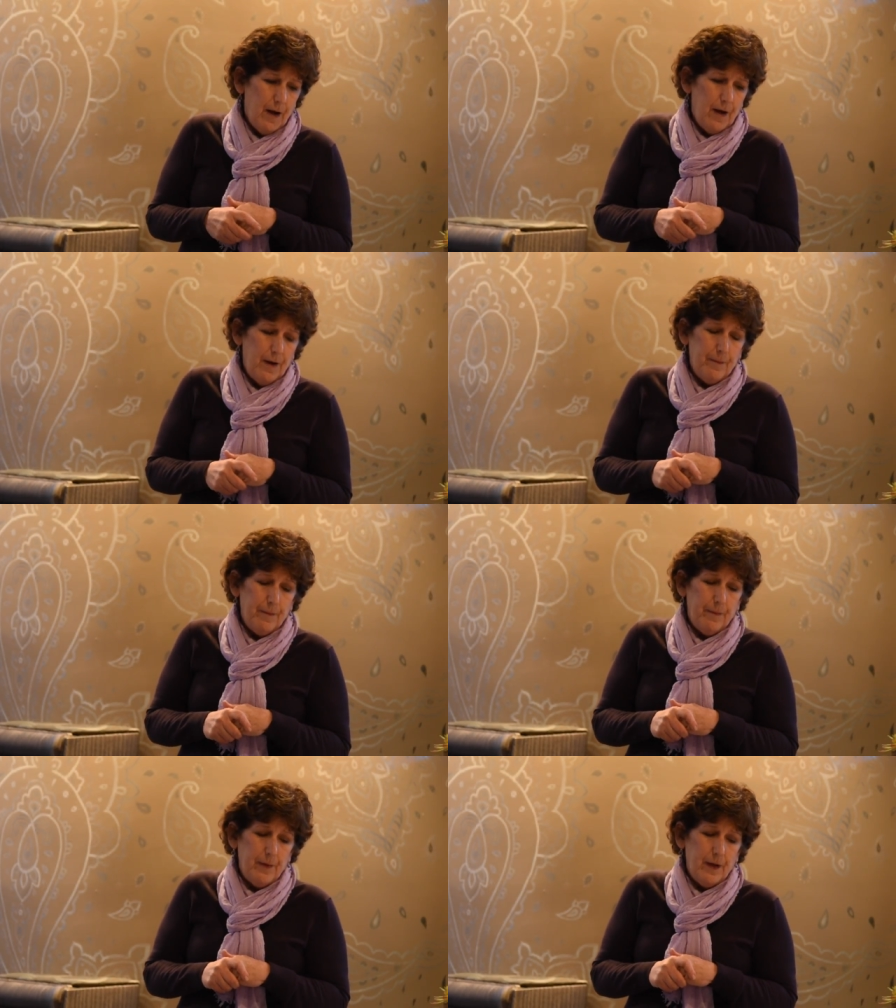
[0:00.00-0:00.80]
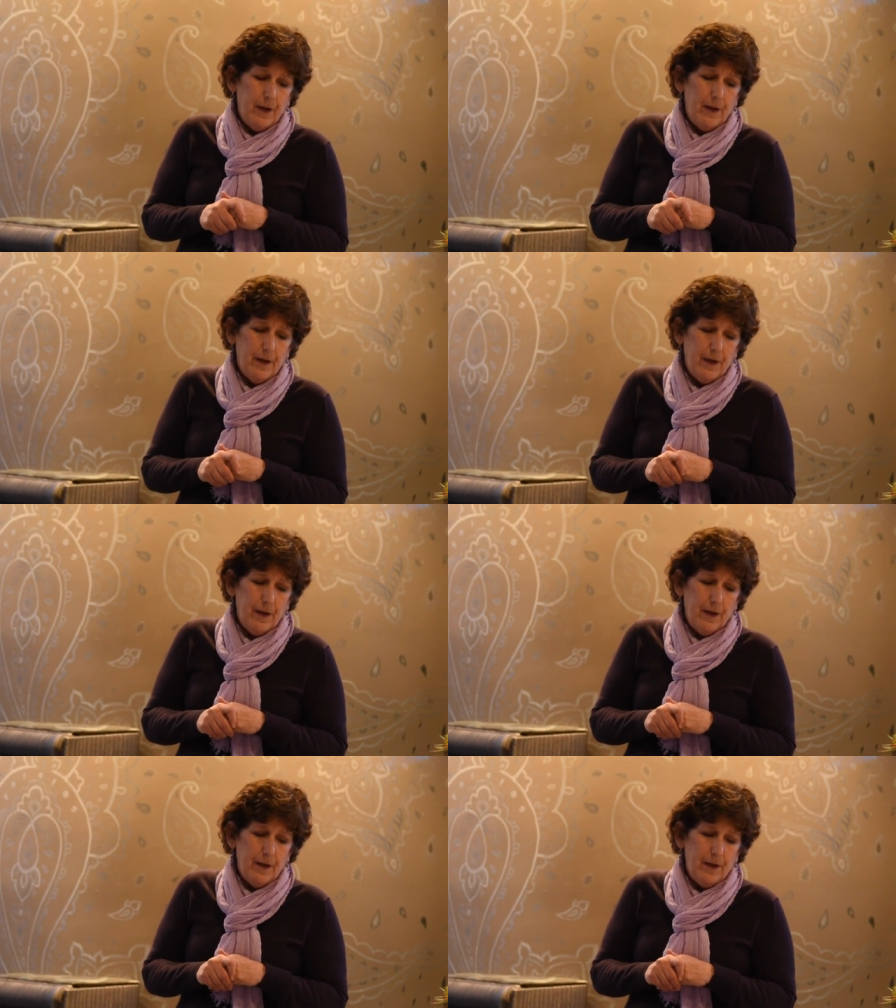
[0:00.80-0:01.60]

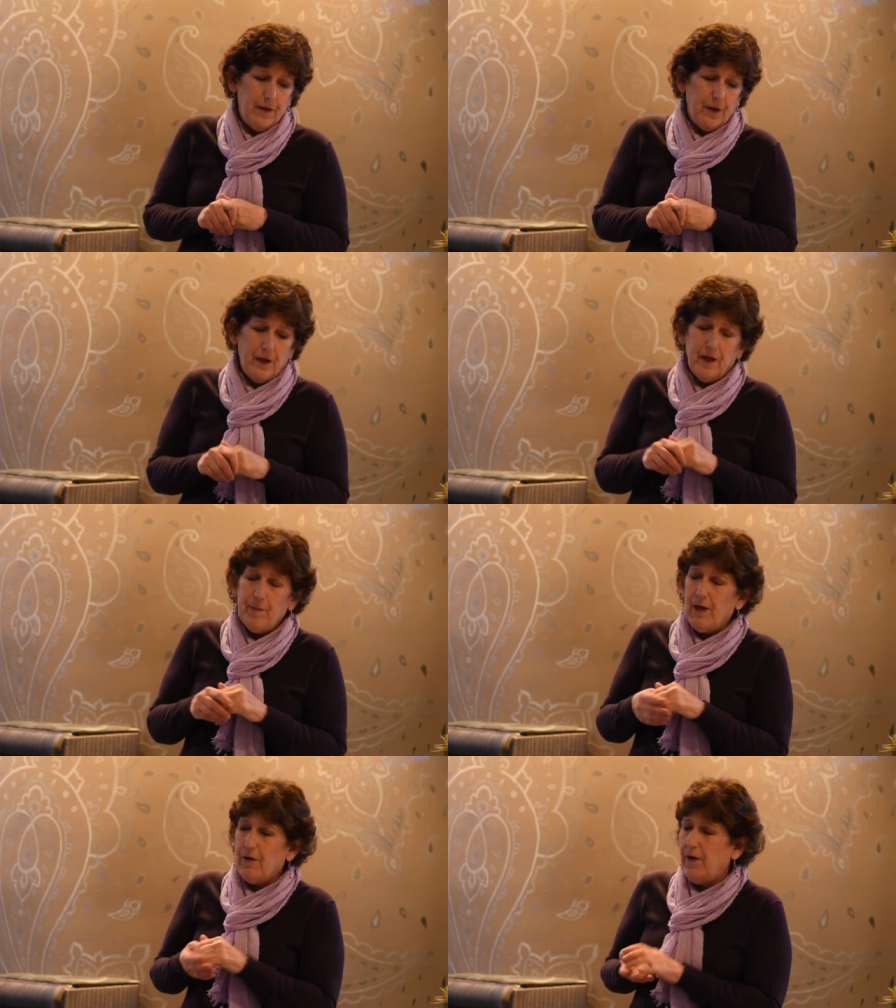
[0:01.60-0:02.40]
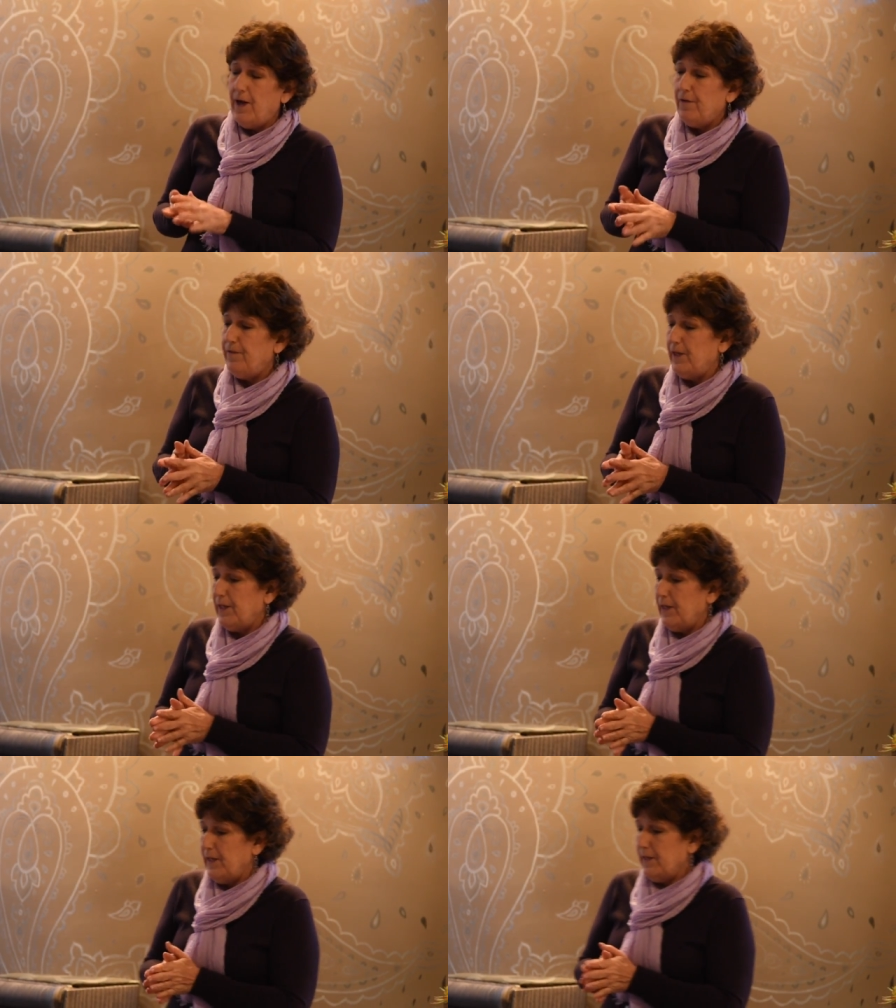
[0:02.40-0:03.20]
The thing about
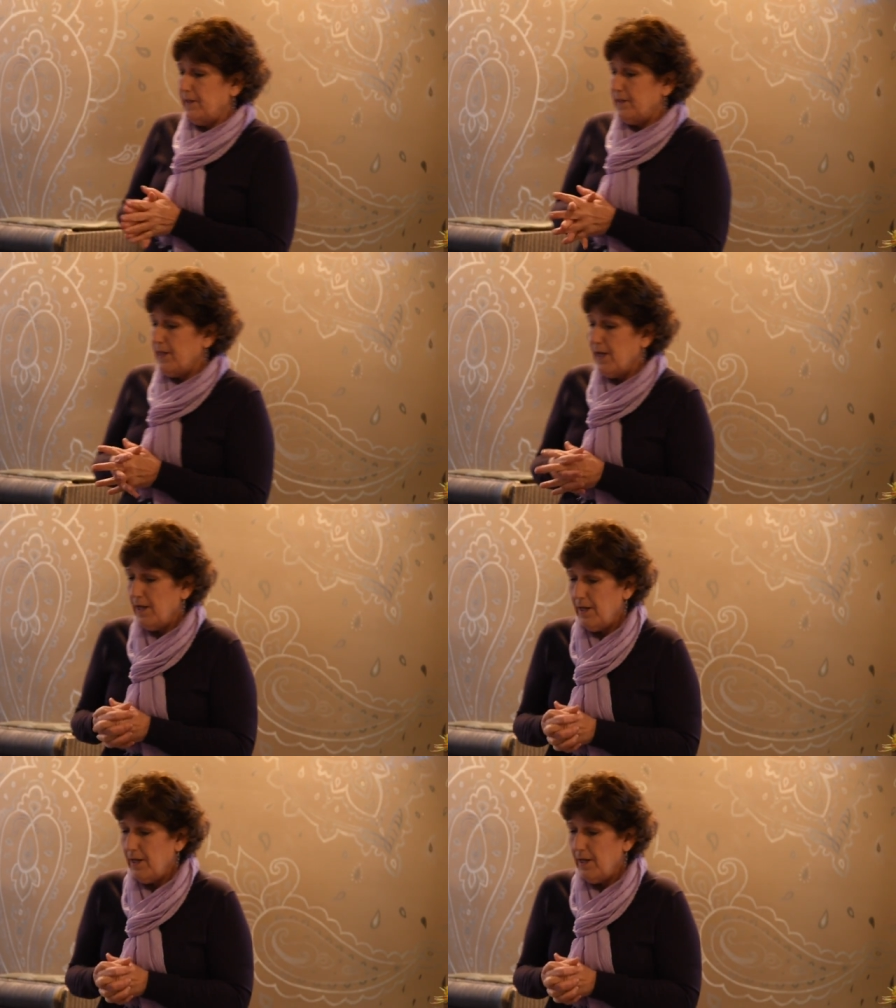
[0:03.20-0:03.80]
crowdfunding is